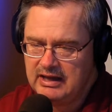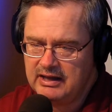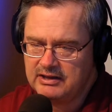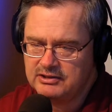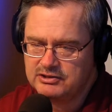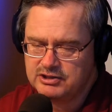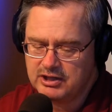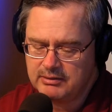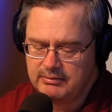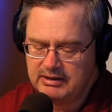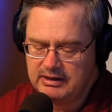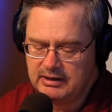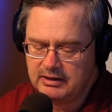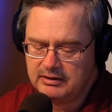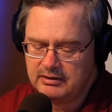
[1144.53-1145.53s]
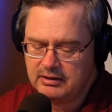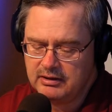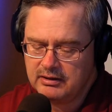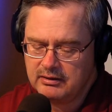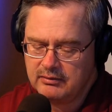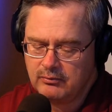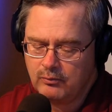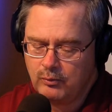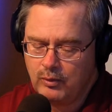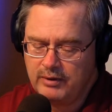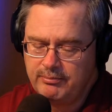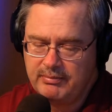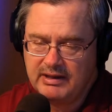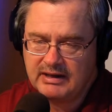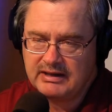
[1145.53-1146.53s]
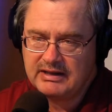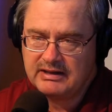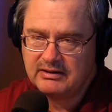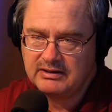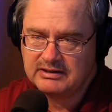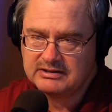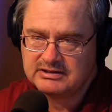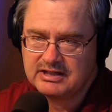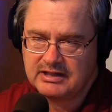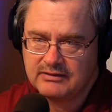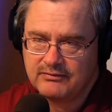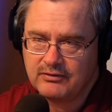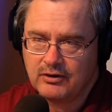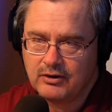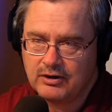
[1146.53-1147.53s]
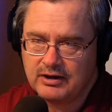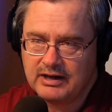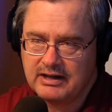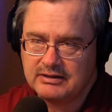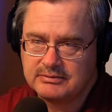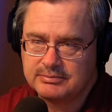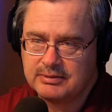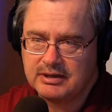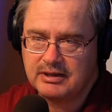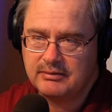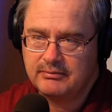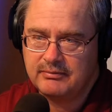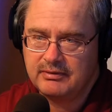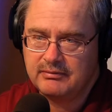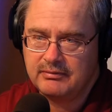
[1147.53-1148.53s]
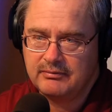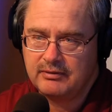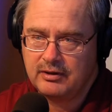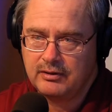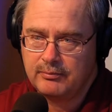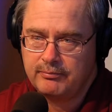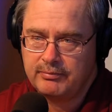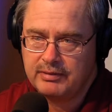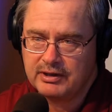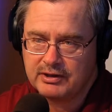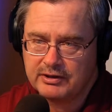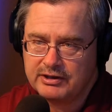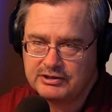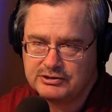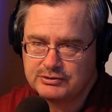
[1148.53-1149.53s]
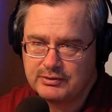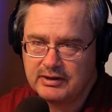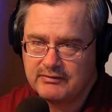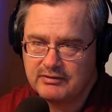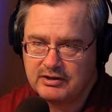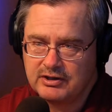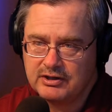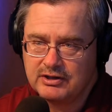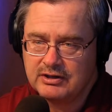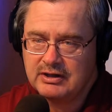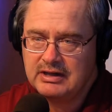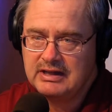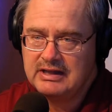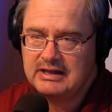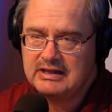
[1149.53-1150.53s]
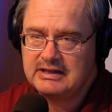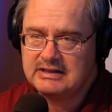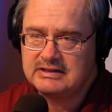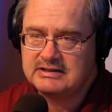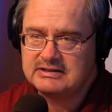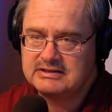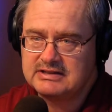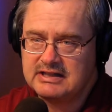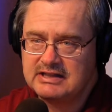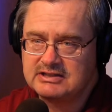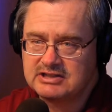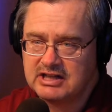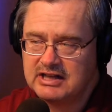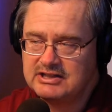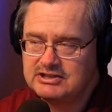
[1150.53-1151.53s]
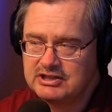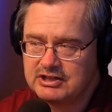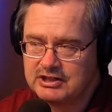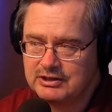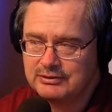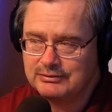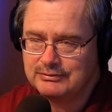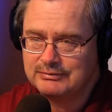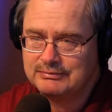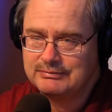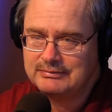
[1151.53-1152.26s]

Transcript: And Jeremy, one big deal in the state of Florida now, it's become a bigger issue every year, is the insulation code.